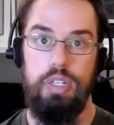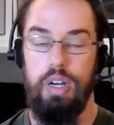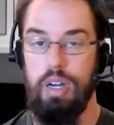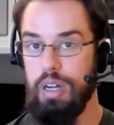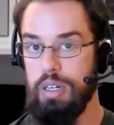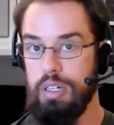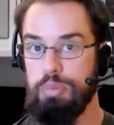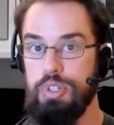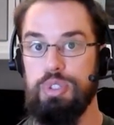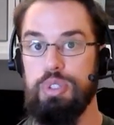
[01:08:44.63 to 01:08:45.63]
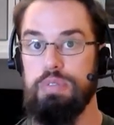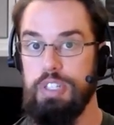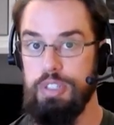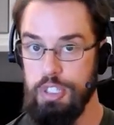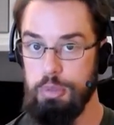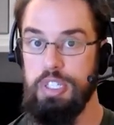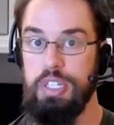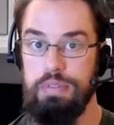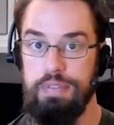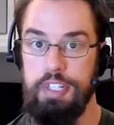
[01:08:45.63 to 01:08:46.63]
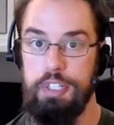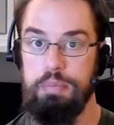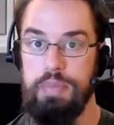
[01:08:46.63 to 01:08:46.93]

are preserving your liberty and freedom